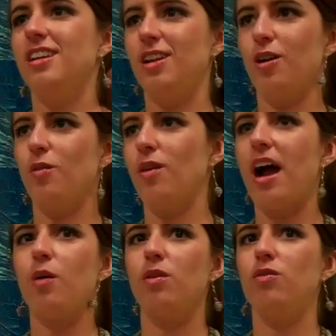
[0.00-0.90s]
you know,
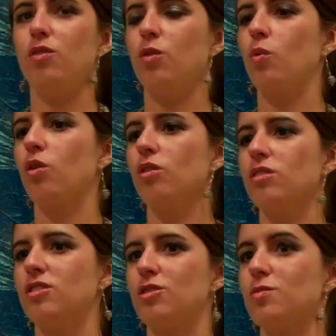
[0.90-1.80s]
how we view the
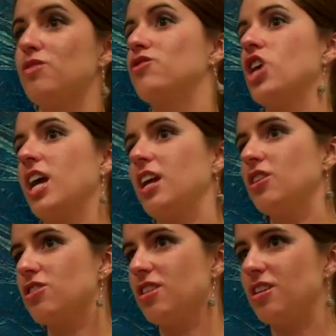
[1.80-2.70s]
world in terms of
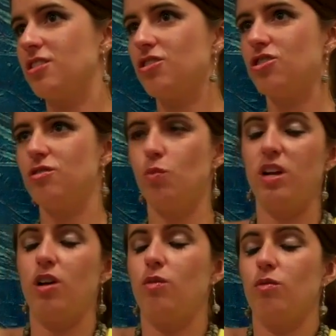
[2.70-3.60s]
change. That
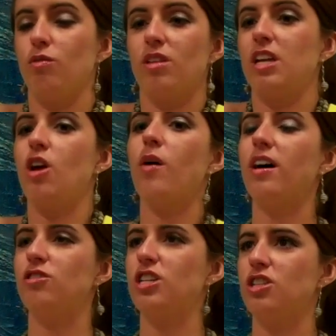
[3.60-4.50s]
we don't really know
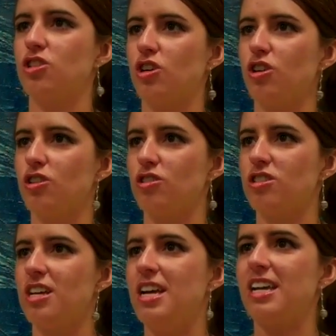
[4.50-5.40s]
how change
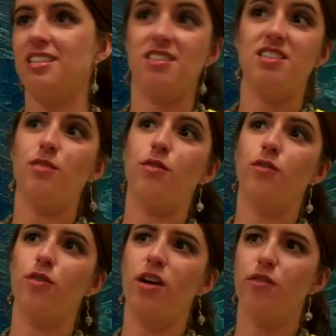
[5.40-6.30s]
occurs because it's
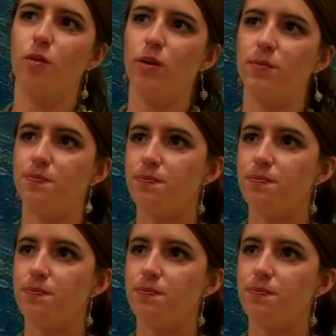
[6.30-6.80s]
different for everyone.